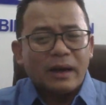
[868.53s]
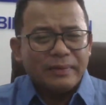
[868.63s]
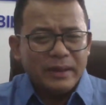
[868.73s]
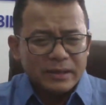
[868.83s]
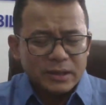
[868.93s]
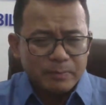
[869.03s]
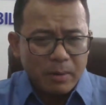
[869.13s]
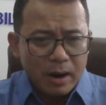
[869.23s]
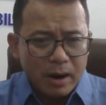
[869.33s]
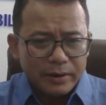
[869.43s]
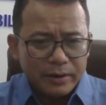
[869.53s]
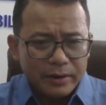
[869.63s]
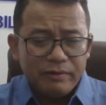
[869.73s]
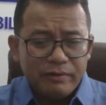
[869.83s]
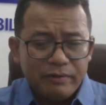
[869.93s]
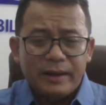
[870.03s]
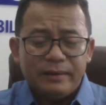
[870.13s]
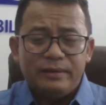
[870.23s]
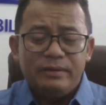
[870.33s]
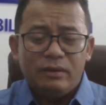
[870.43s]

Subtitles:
condensed part will find